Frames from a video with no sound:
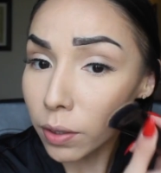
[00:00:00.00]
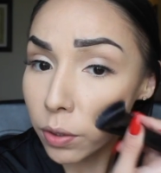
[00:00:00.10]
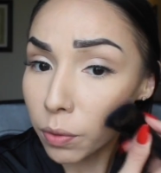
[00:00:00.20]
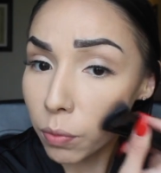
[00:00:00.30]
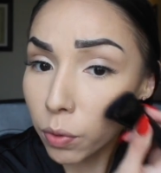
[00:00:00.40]
a
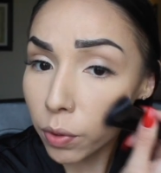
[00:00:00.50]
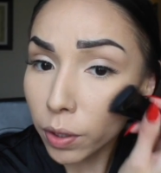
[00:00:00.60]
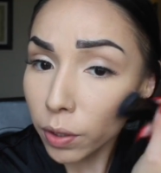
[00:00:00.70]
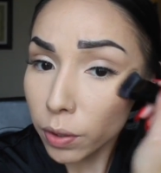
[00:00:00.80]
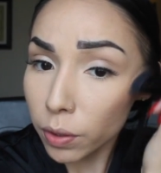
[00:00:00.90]
little
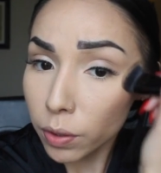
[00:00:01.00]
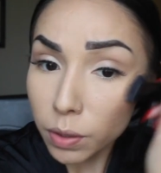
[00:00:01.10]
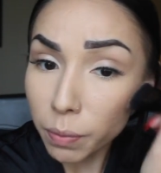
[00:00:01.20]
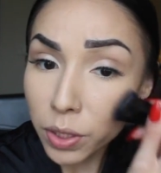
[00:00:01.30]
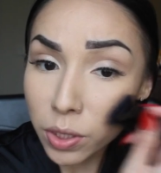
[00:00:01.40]
more
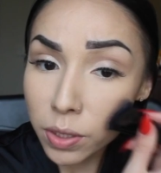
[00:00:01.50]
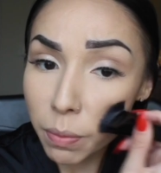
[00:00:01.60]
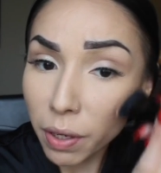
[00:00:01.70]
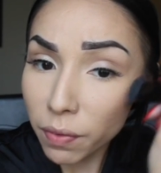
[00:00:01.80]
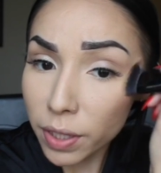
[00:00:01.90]
dimension to
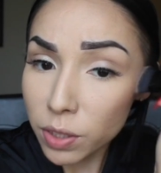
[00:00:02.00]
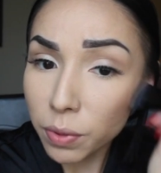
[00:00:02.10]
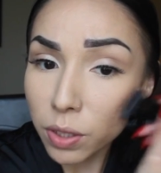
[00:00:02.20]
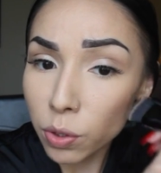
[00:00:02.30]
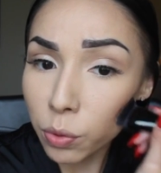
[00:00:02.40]
my face
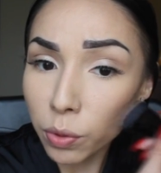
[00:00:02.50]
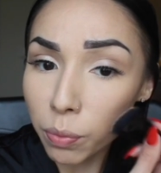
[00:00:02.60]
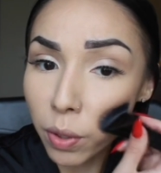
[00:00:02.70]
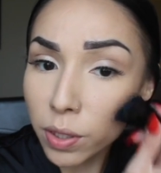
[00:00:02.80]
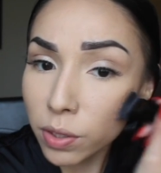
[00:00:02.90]
with this Hoola
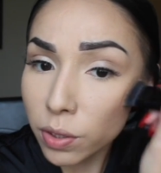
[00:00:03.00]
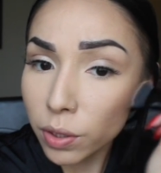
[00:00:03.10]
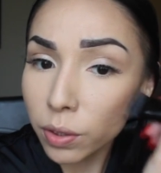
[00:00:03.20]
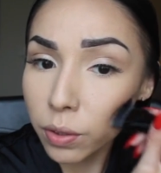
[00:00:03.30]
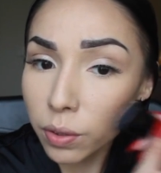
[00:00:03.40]

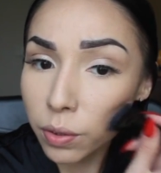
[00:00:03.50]
bronzer.